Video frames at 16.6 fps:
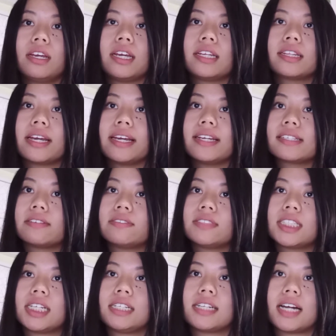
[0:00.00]
In late
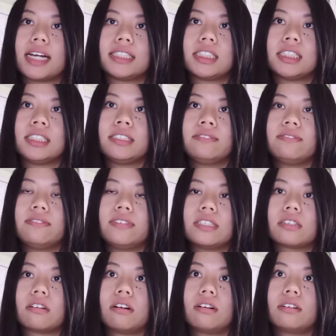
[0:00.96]
1790,
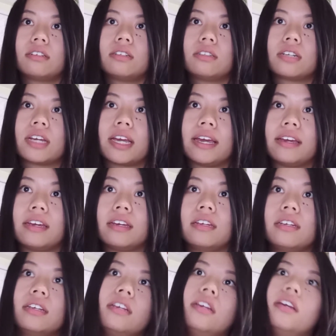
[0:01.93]
Vincent Ogé,
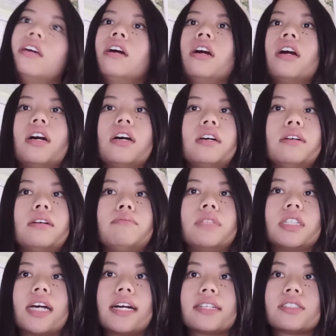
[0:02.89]
a
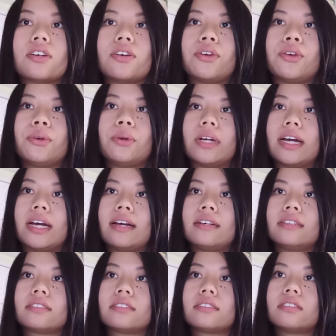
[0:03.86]
mulatto who
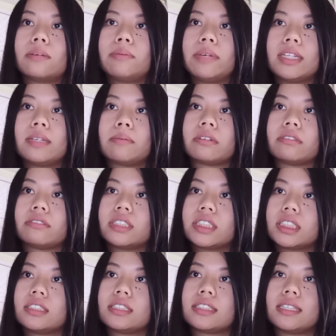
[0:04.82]
had lobbied the
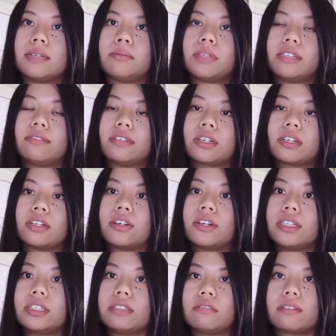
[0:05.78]
Parisian Assembly for
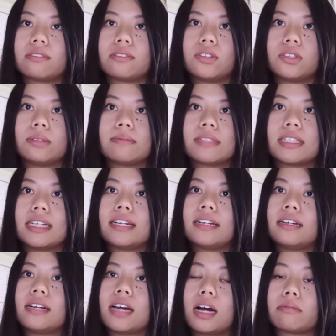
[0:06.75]
colonial reforms, led
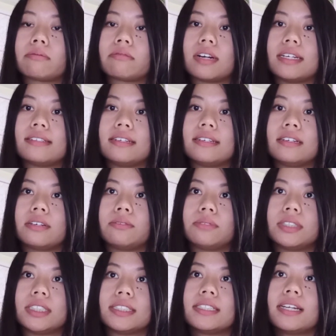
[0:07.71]
an uprising and
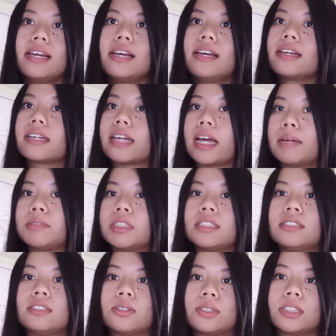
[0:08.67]
was
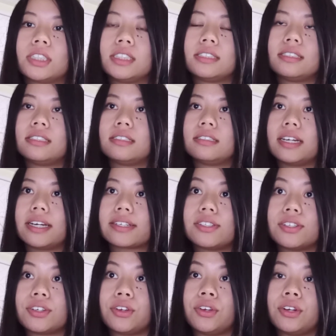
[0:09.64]
captured, tortured, and
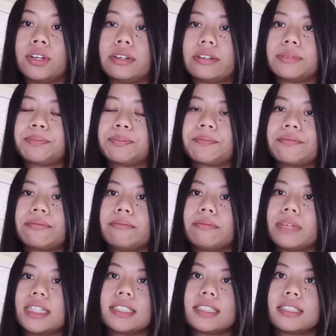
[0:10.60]
executed.
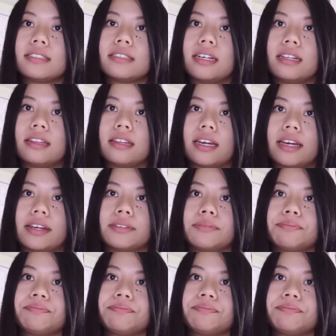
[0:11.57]
But it didn't end there.